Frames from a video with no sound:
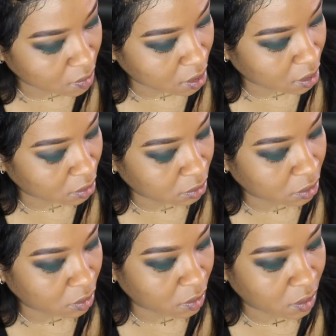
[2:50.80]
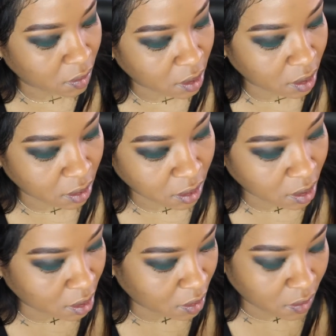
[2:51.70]
a pencil shaped brush.
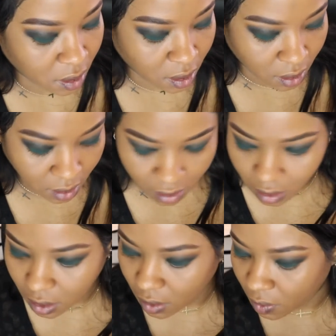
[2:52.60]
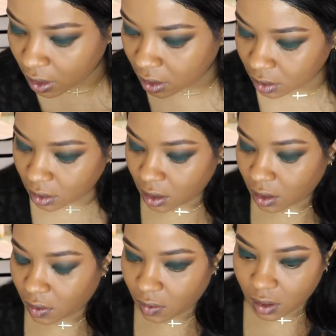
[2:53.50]
And I'm going to
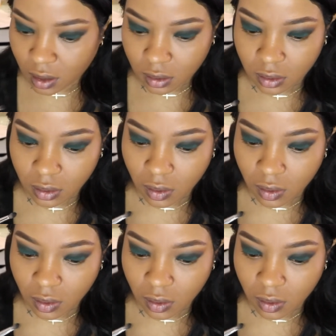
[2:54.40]
add some